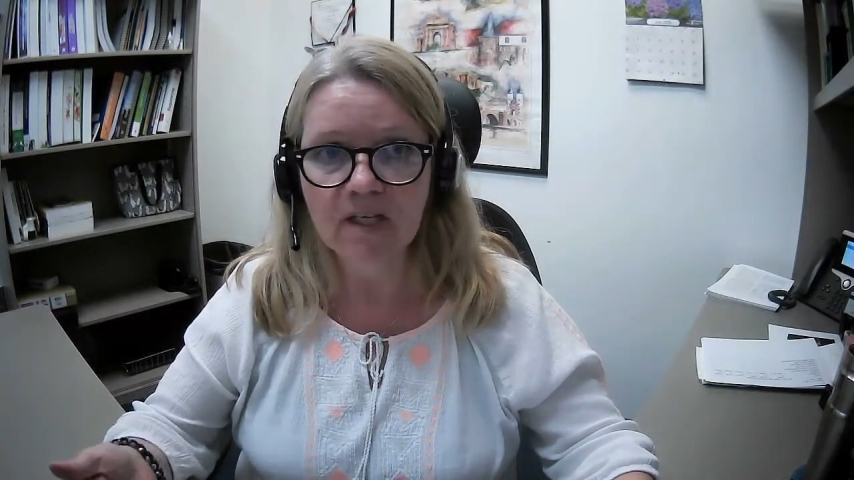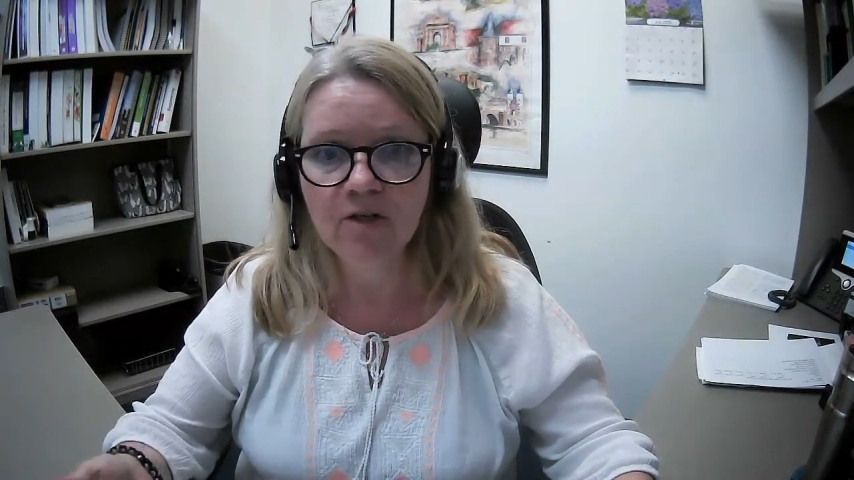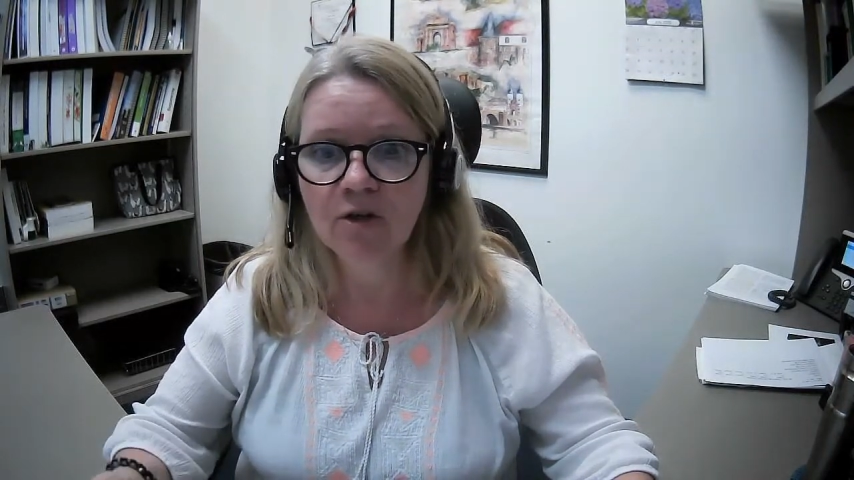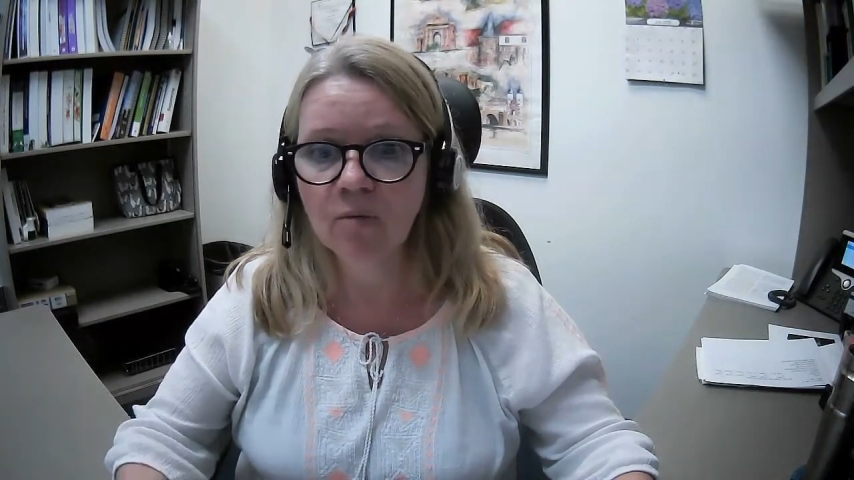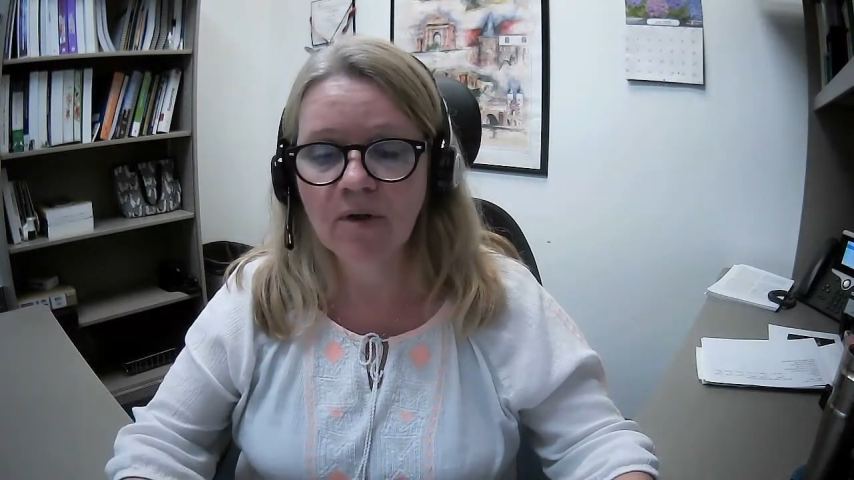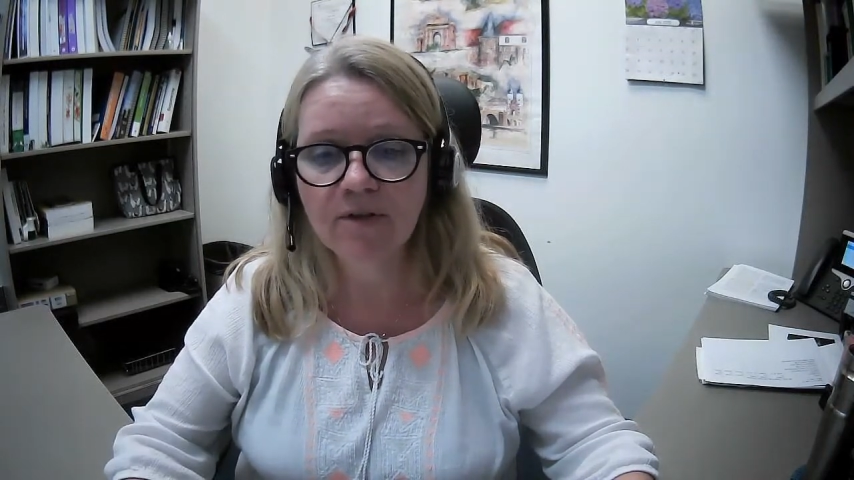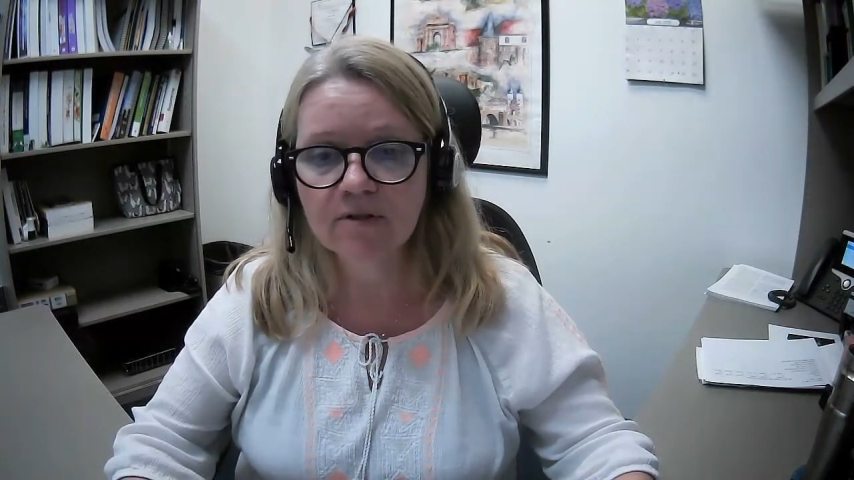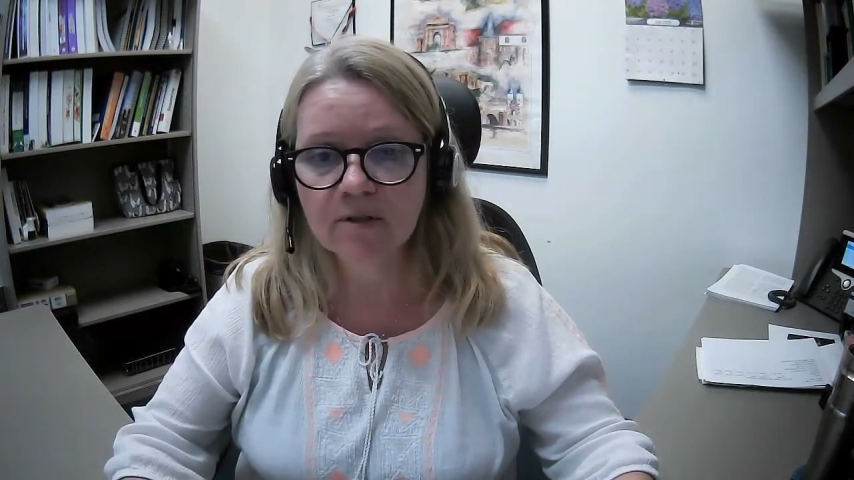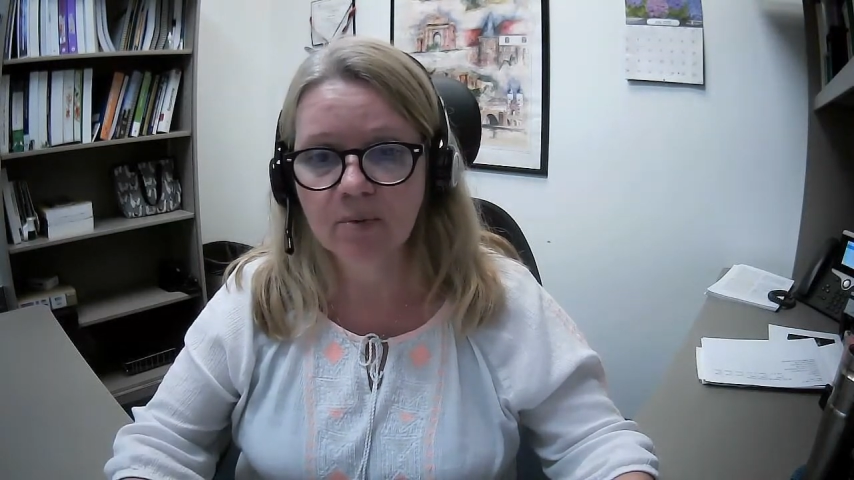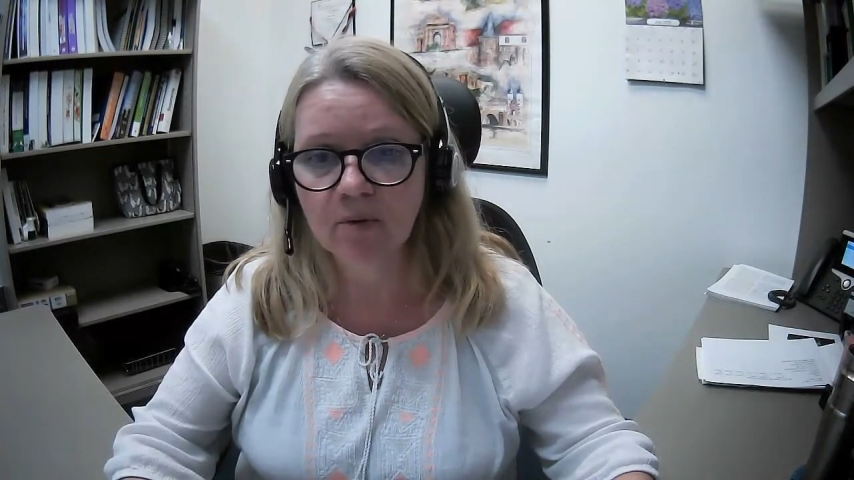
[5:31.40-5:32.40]
you don't want
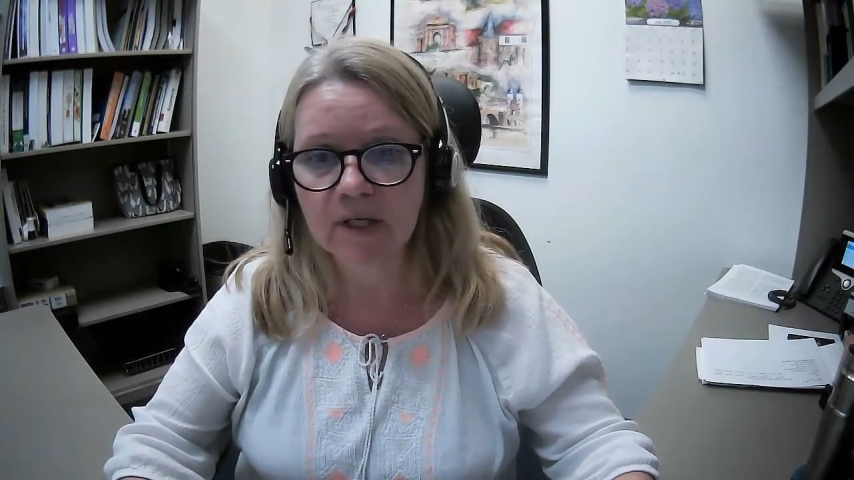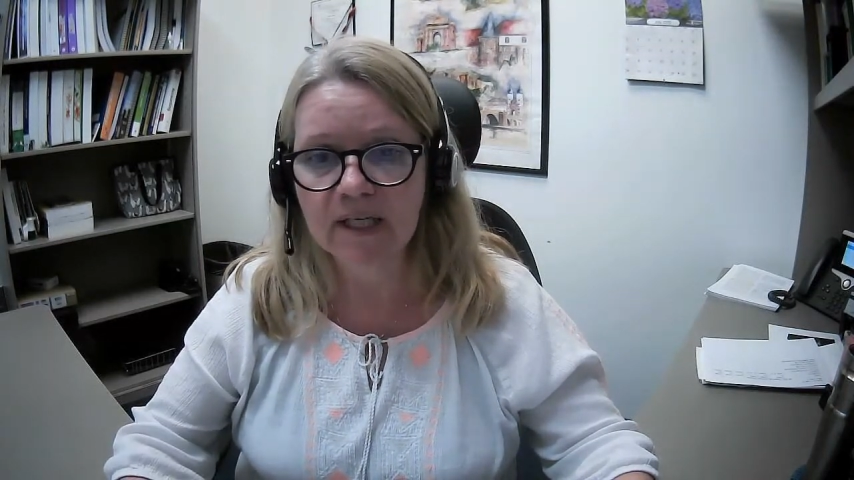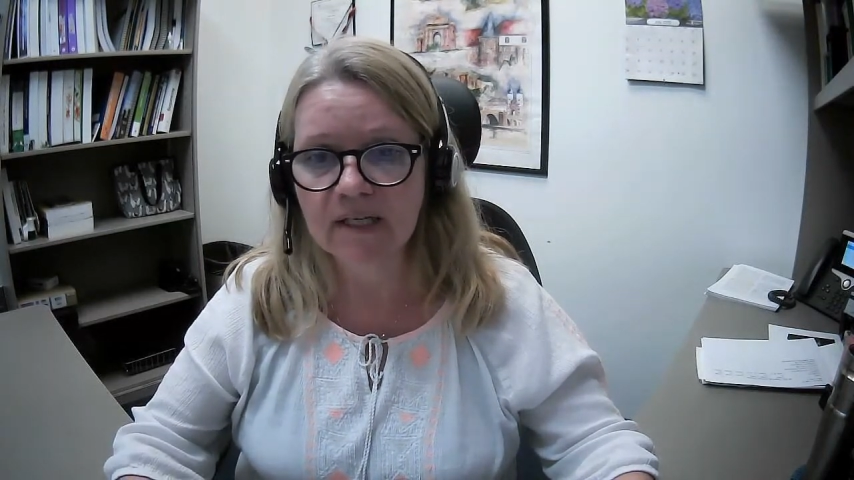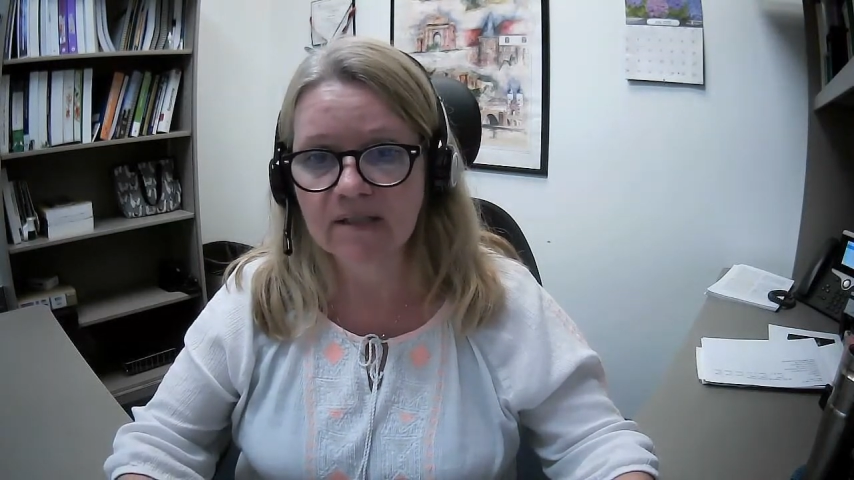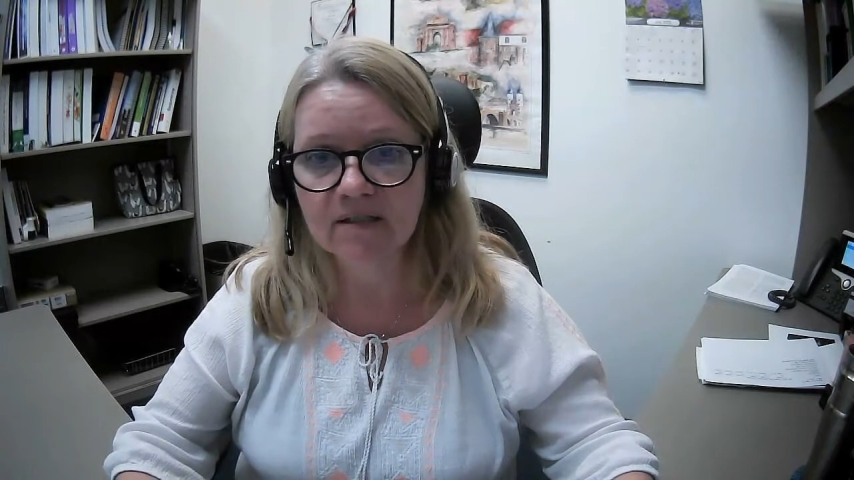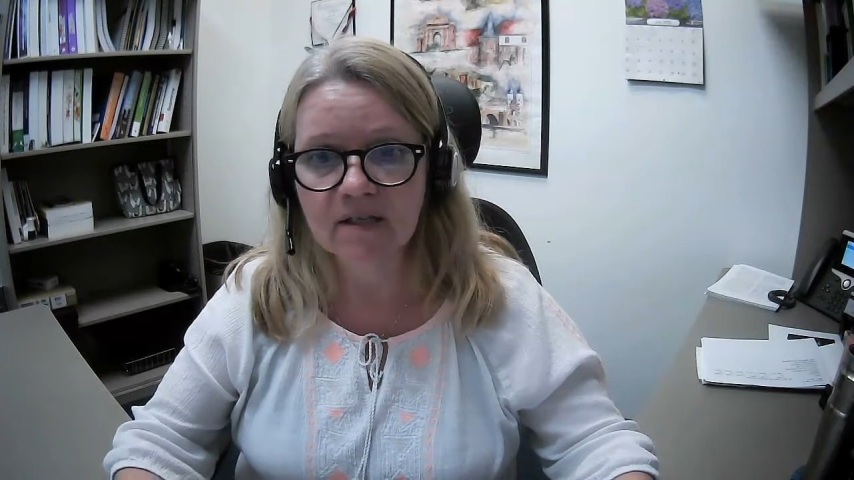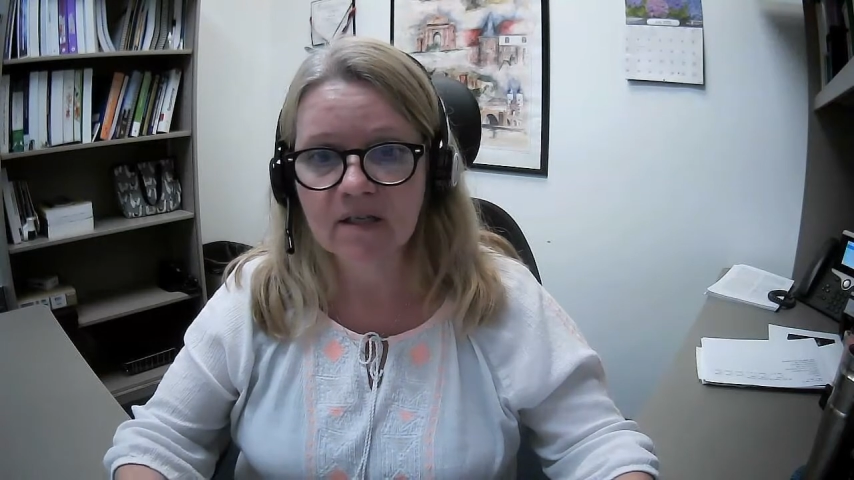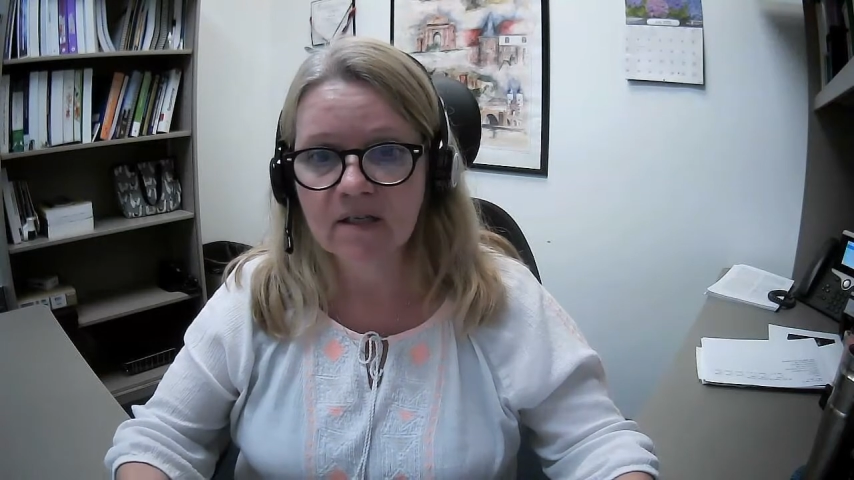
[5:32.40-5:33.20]
those employees